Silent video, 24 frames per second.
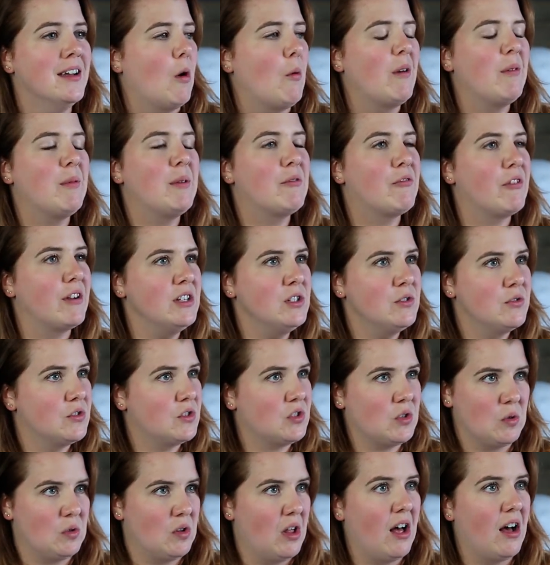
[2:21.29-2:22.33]
Well, we've been friends for
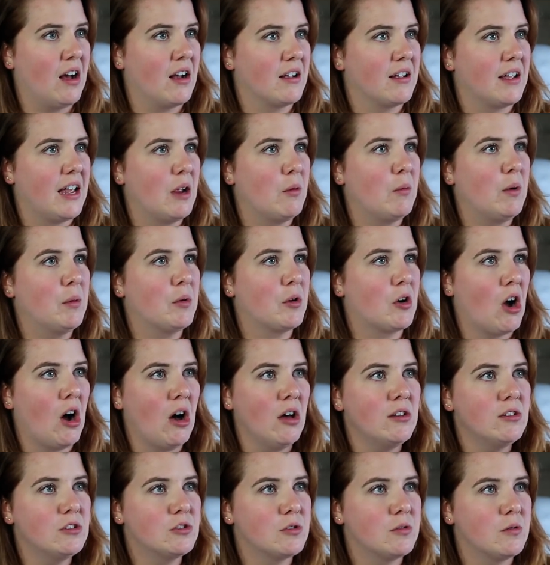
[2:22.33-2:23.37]
so long, and we were
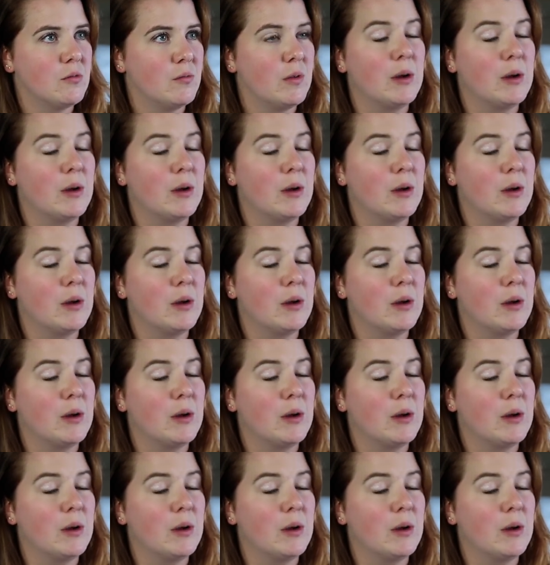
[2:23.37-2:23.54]
college